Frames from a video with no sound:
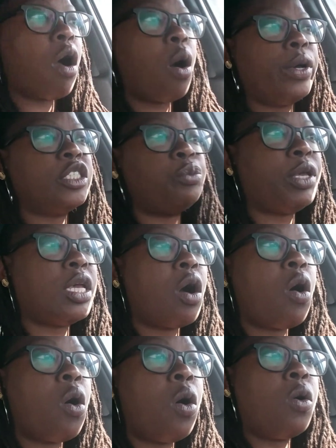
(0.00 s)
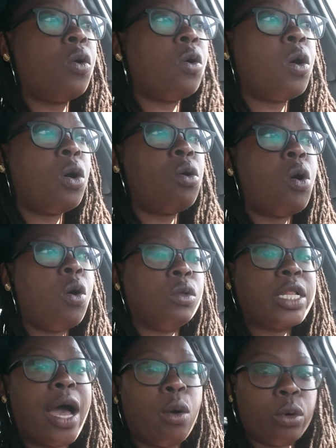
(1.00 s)
always be a whole
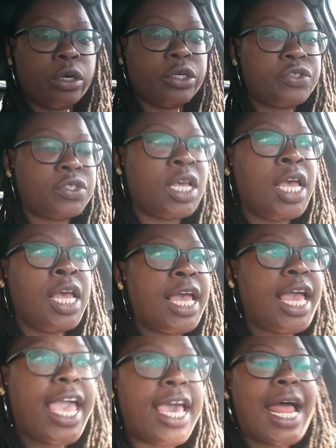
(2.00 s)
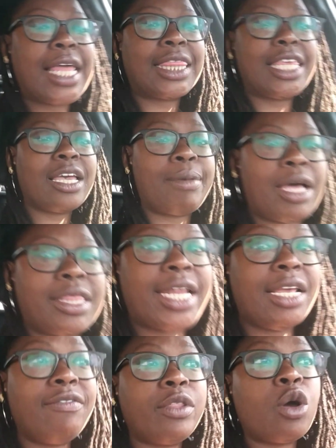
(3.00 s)
lot worse. And I think about that,
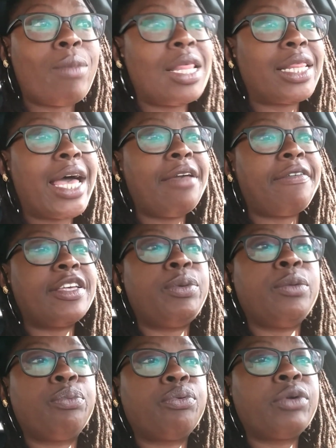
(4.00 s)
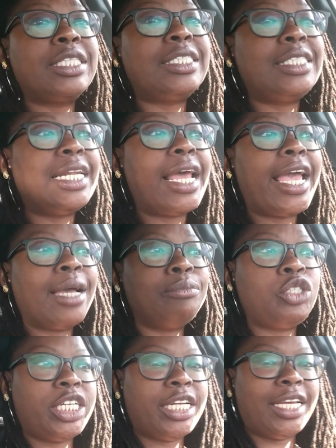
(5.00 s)
even though my life has been pretty damn
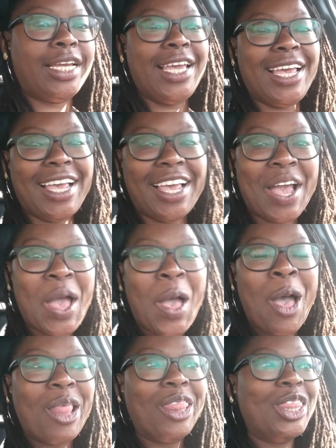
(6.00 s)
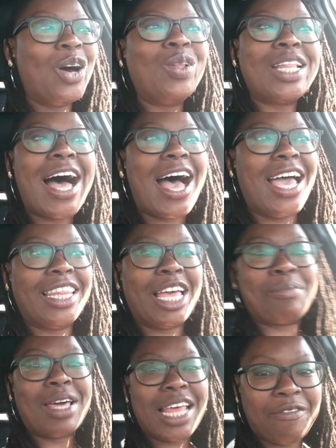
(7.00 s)
shitty. No lie, like
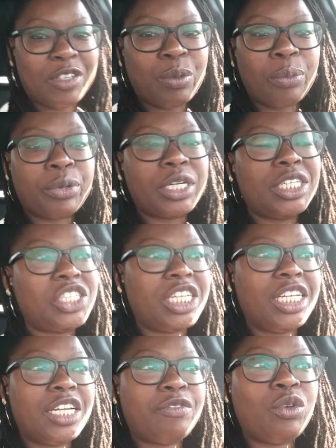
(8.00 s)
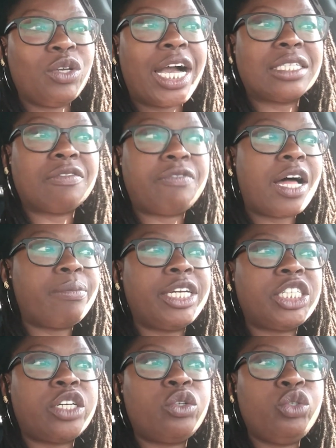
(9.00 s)
my life has been pretty shitty. And if you guys have followed my
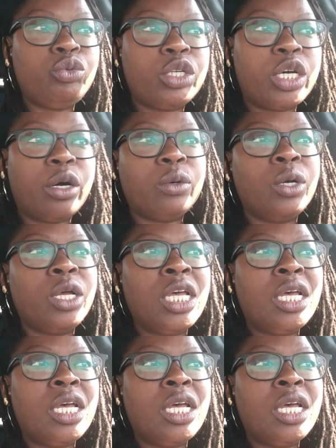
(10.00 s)
channel,